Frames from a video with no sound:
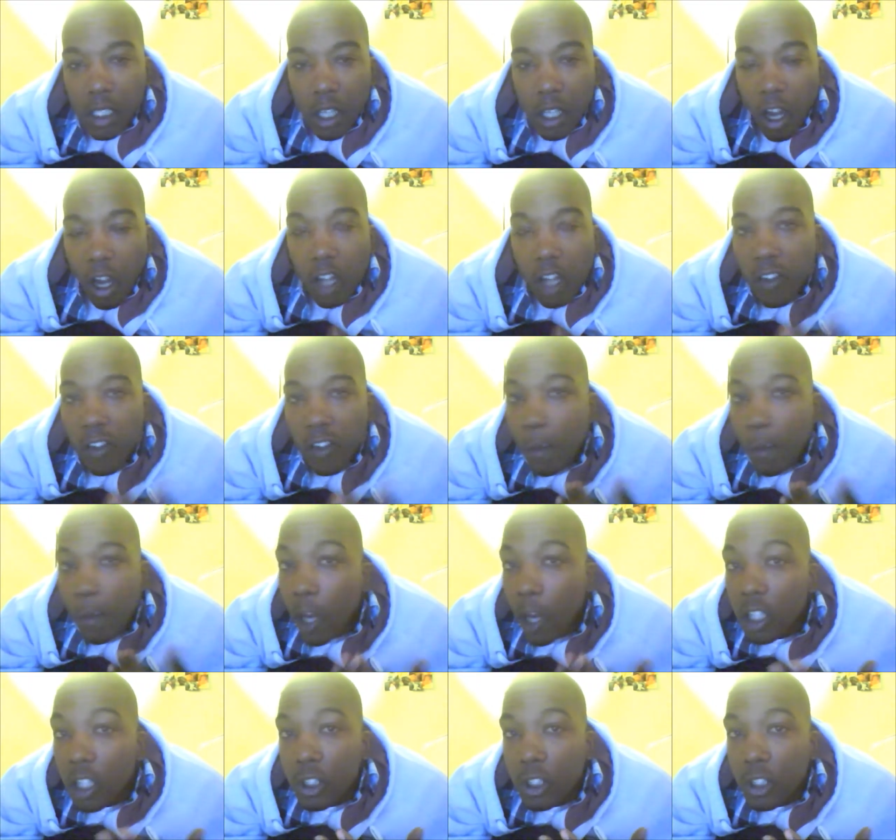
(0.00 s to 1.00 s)
All of our
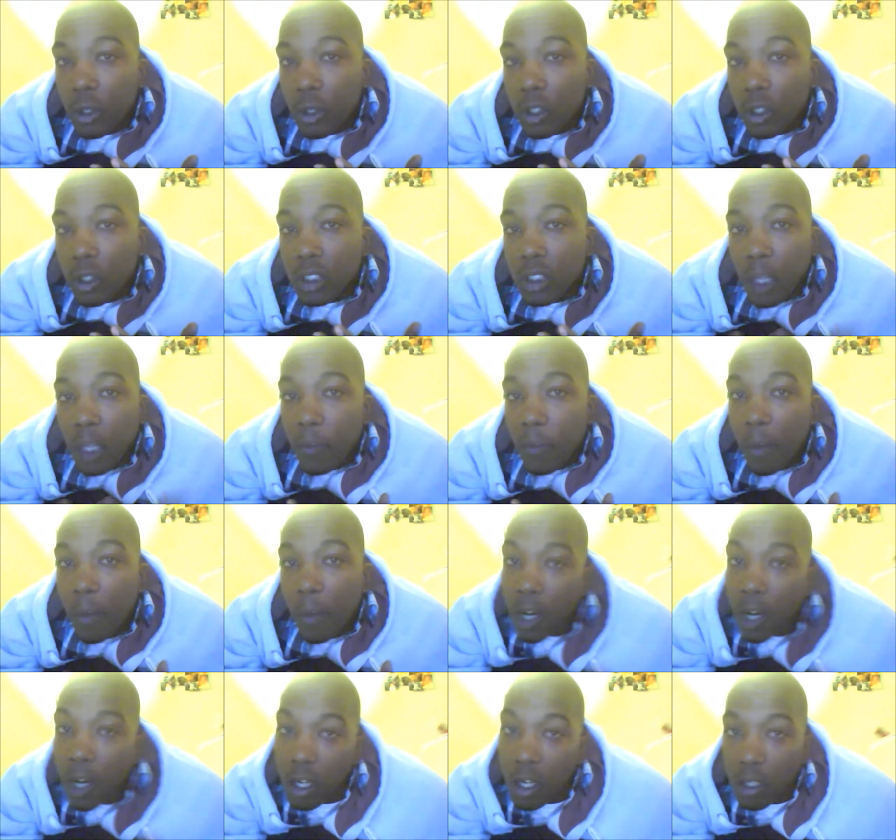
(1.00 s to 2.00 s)
molecules come from
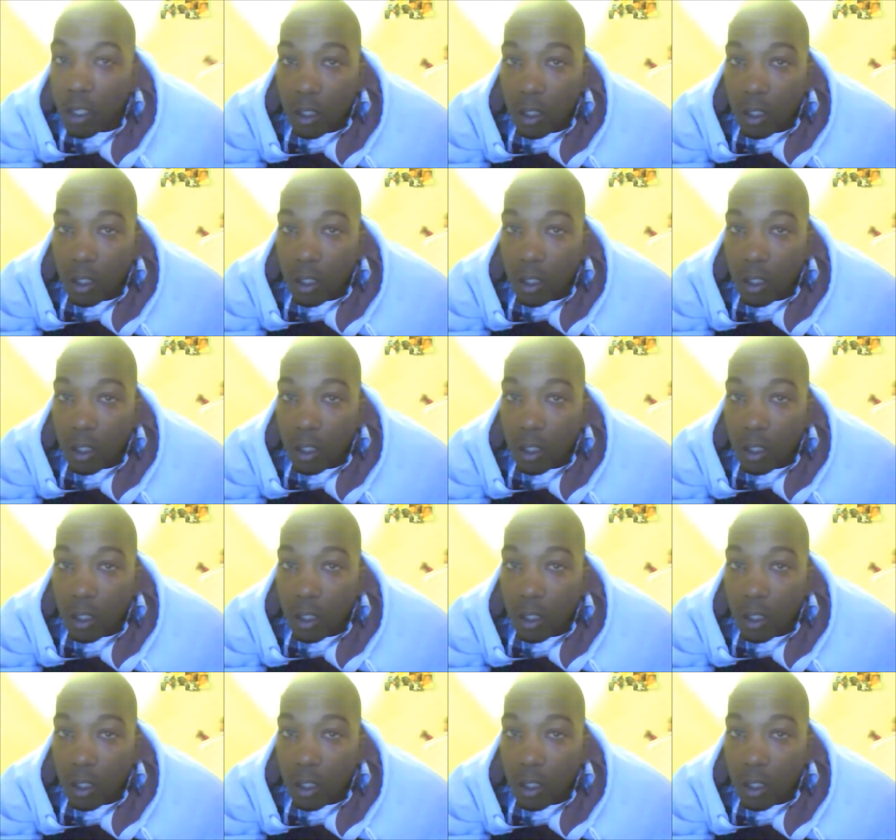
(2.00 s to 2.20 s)
Earth.